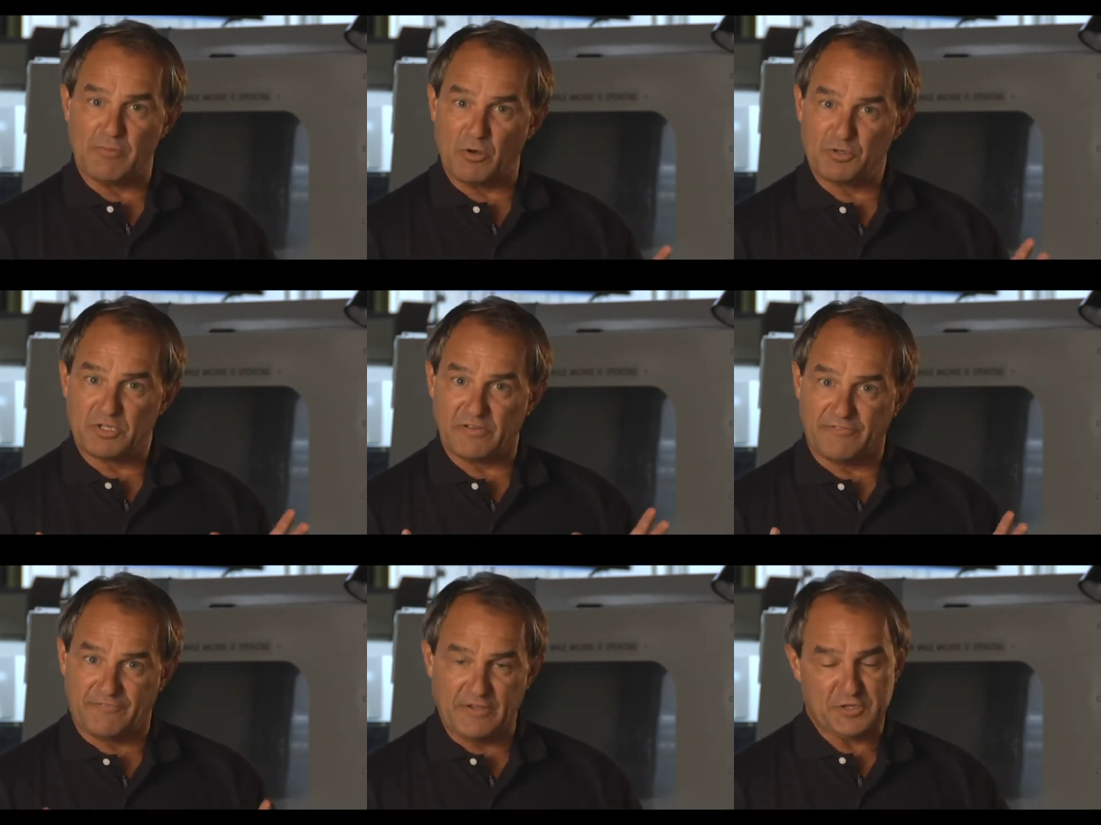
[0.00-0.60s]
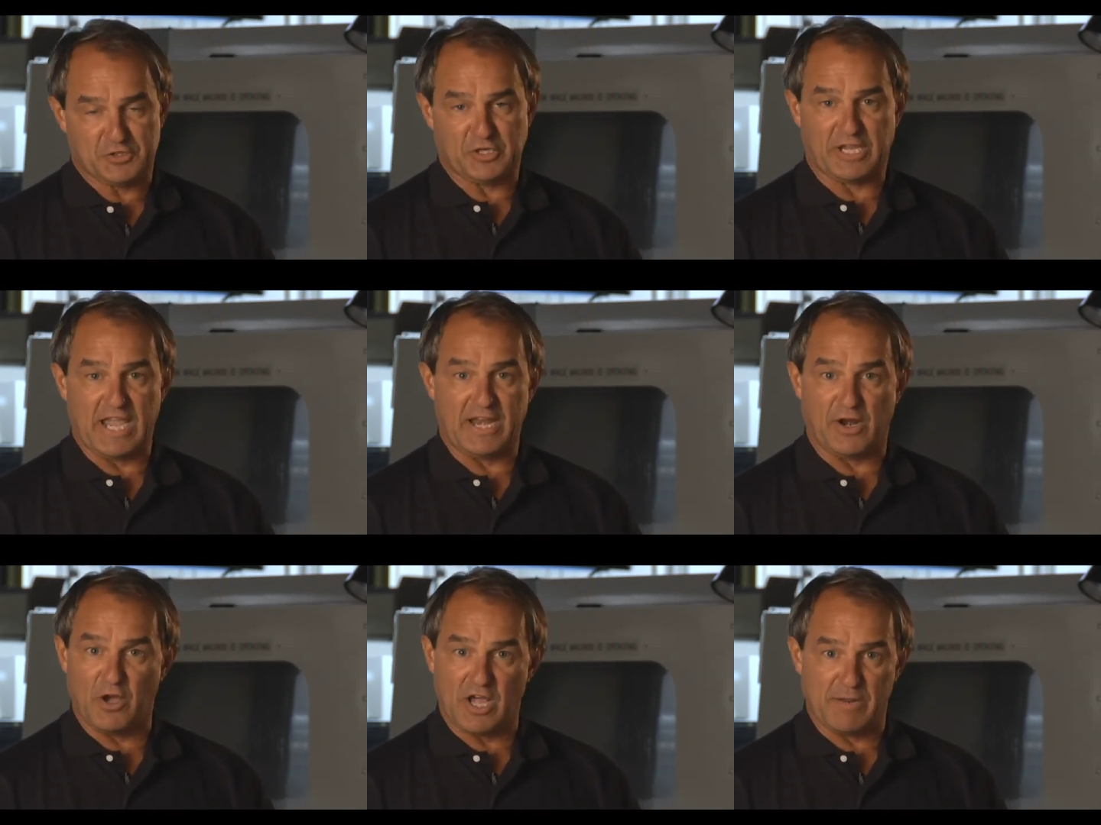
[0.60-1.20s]
most
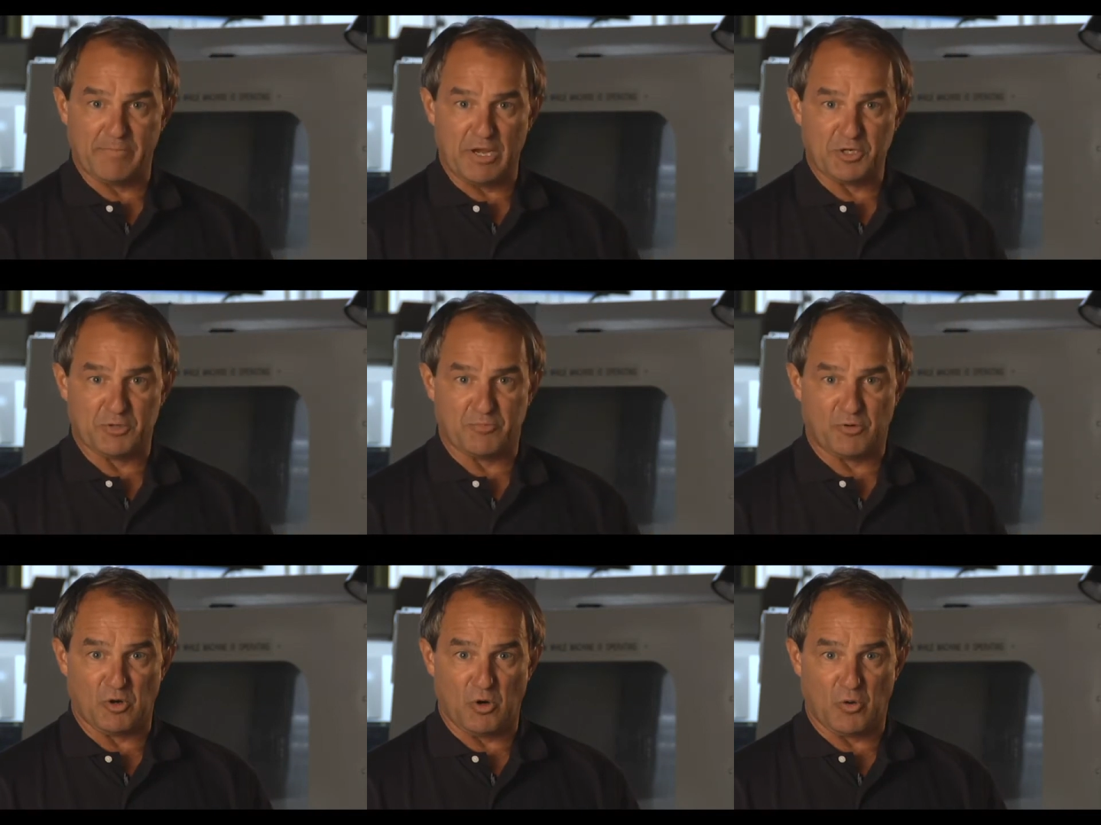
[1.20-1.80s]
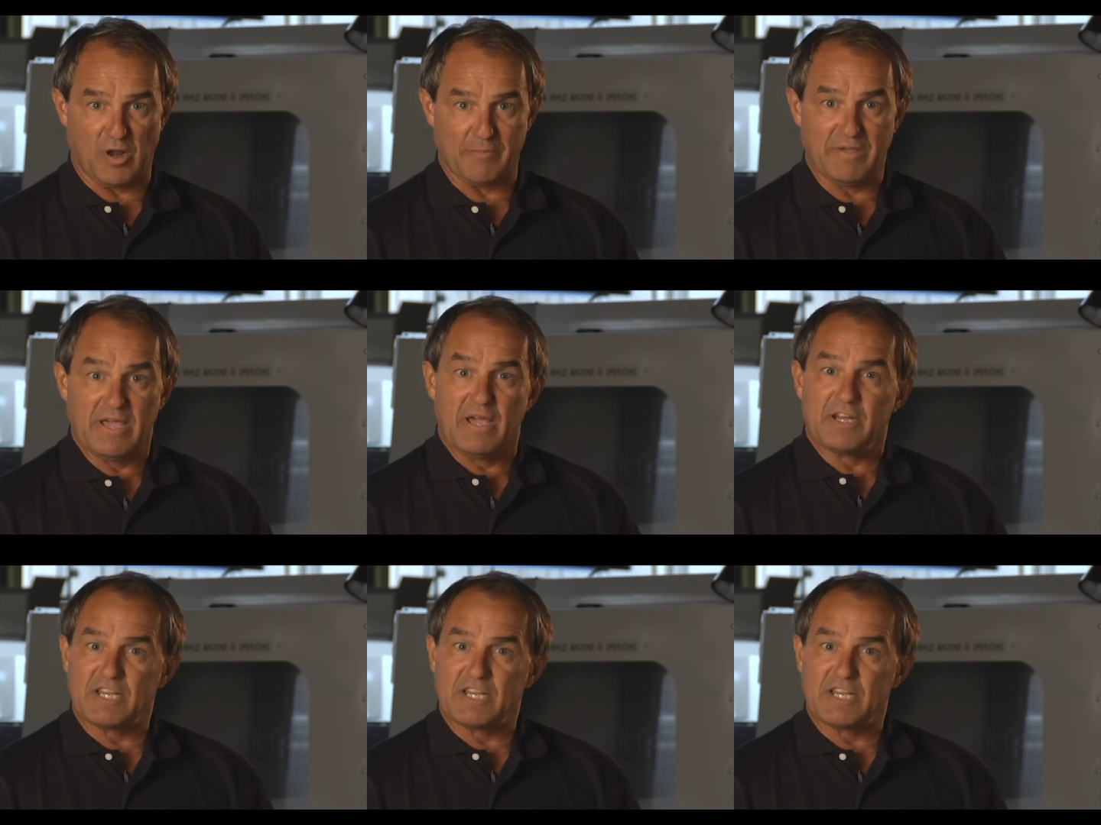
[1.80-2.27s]
sophisticated automation program